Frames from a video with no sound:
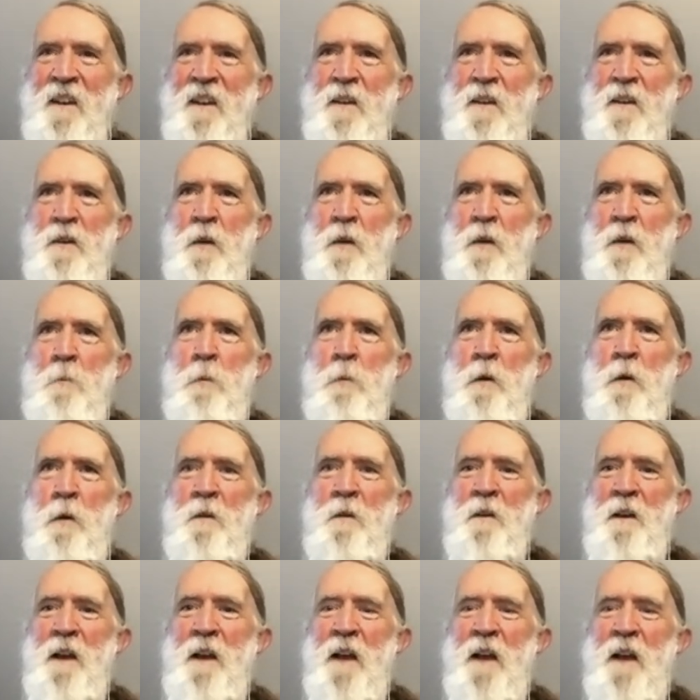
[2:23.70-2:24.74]
It's a
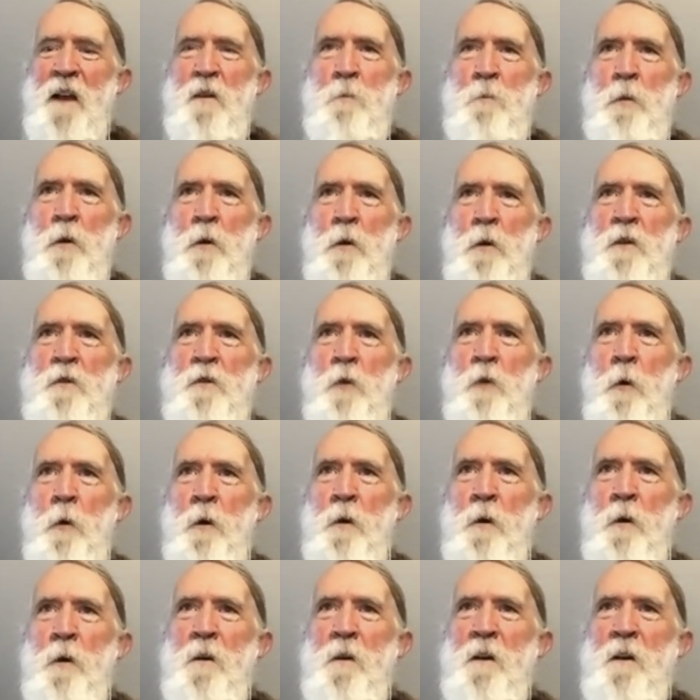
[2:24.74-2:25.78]
Bullock's
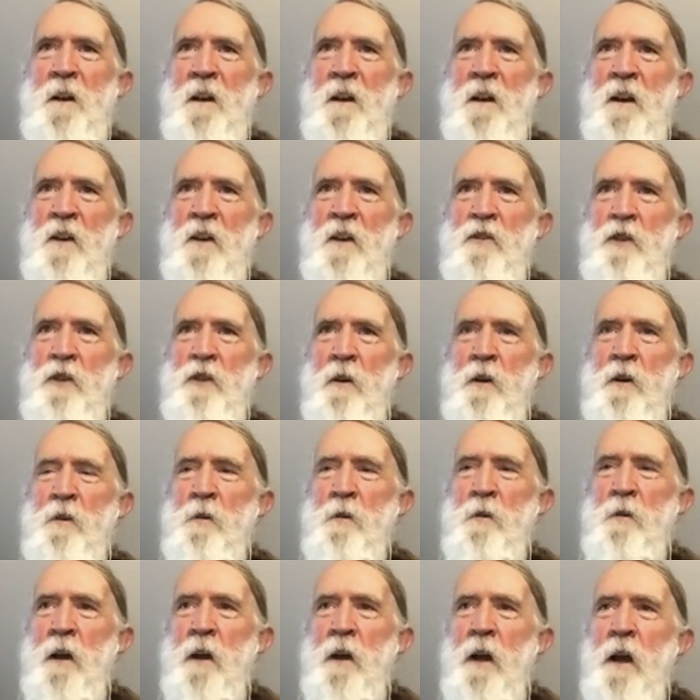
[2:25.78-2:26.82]
Oriole in a cherry
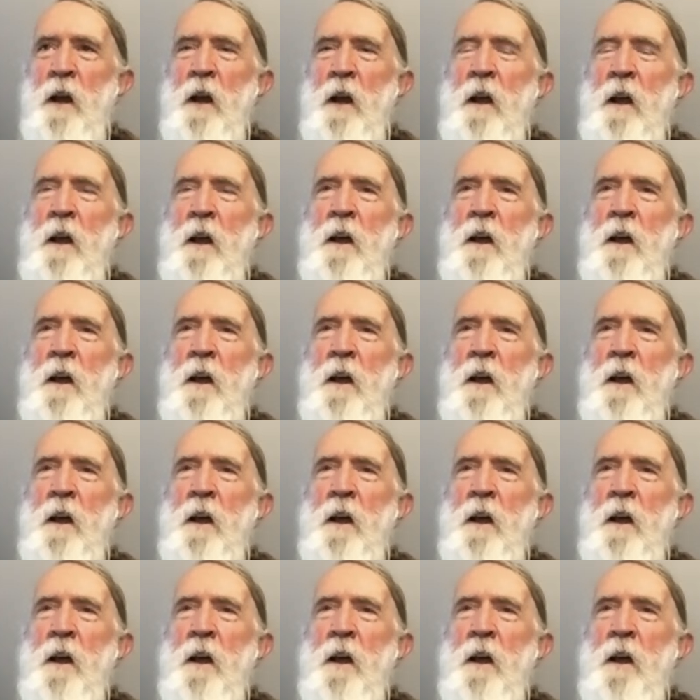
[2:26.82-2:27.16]
tree.